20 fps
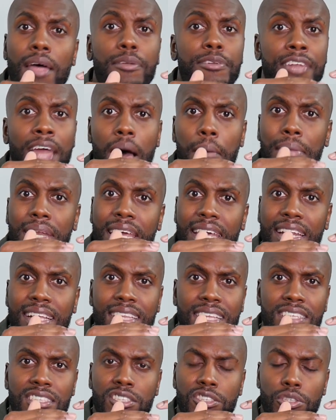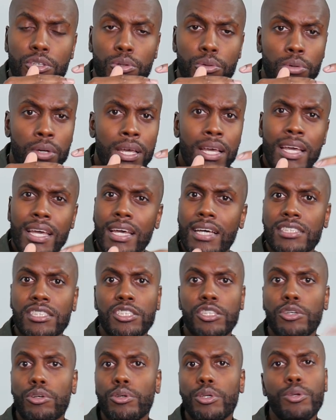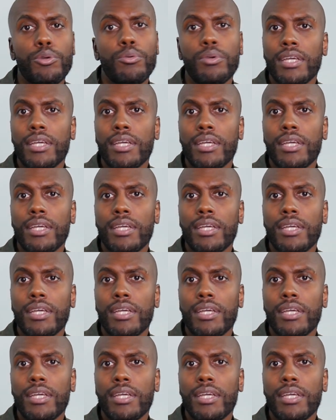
dominate at this too until you